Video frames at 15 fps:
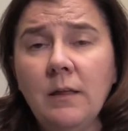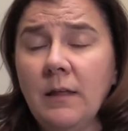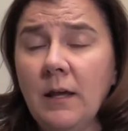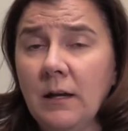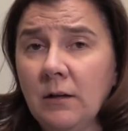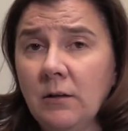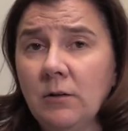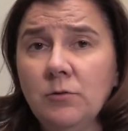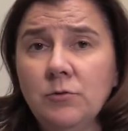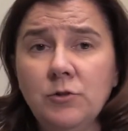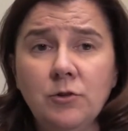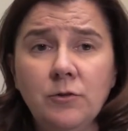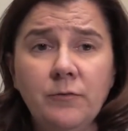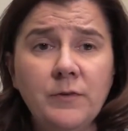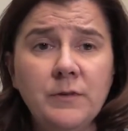That includes
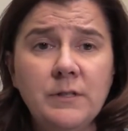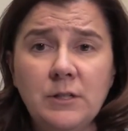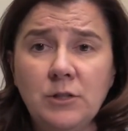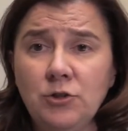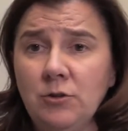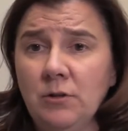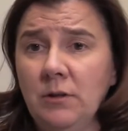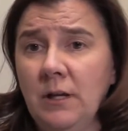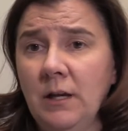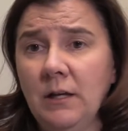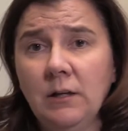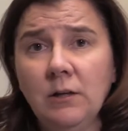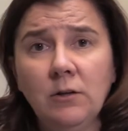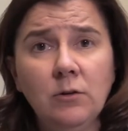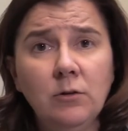your physician, that
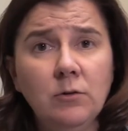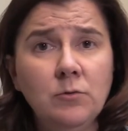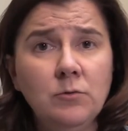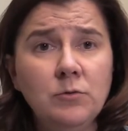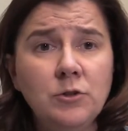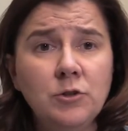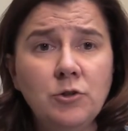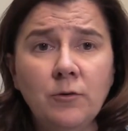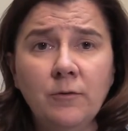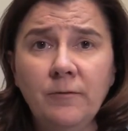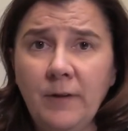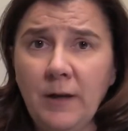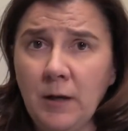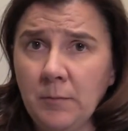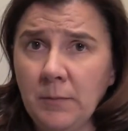includes your
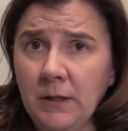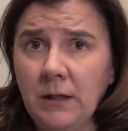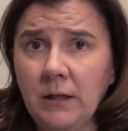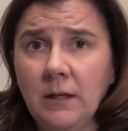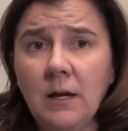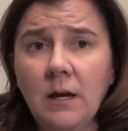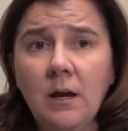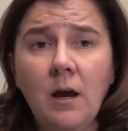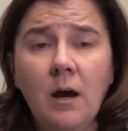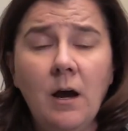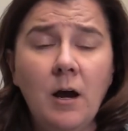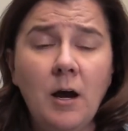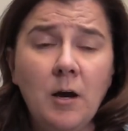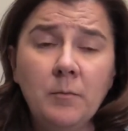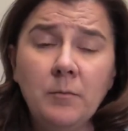family,
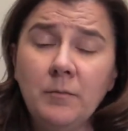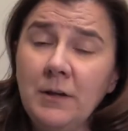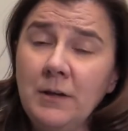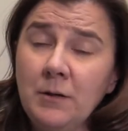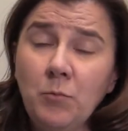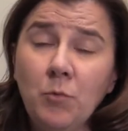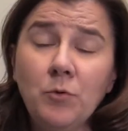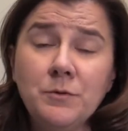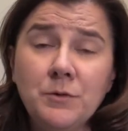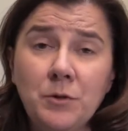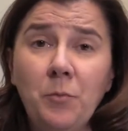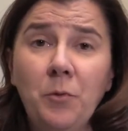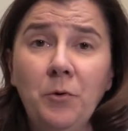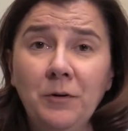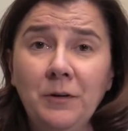um, and most
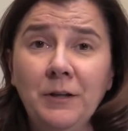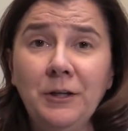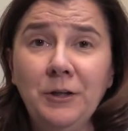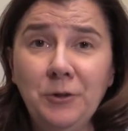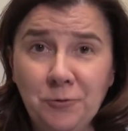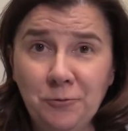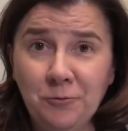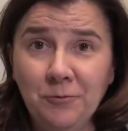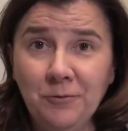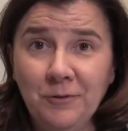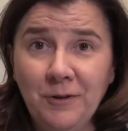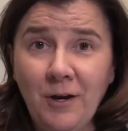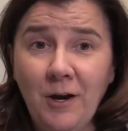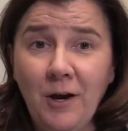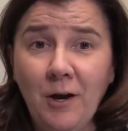importantly, you
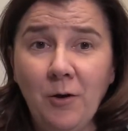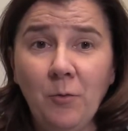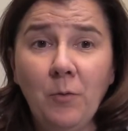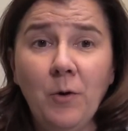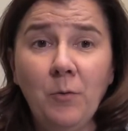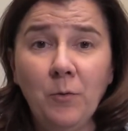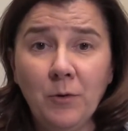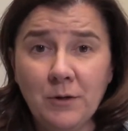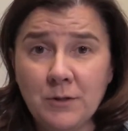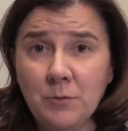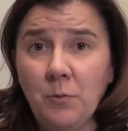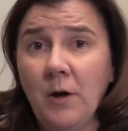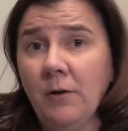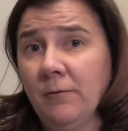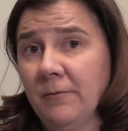uh, what works
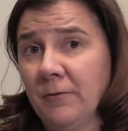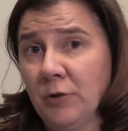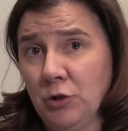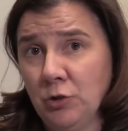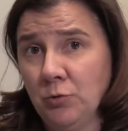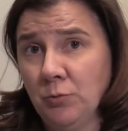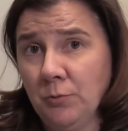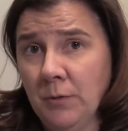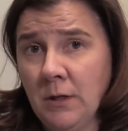well for you.